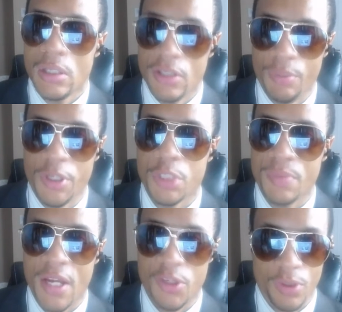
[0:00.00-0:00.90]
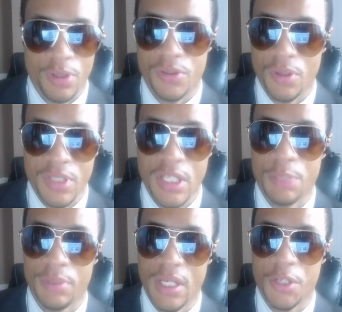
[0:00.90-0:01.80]
The punching bag is where you're going to start
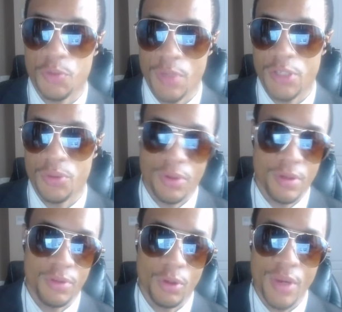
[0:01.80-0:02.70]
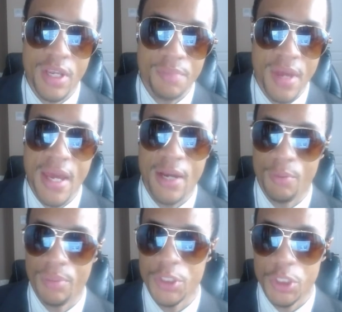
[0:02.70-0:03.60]
taking up a lot of space, or the the weight bag,
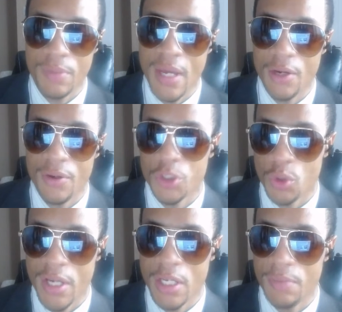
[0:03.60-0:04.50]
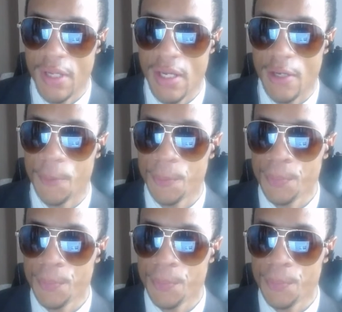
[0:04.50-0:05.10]
or punching bag, or a striking bag.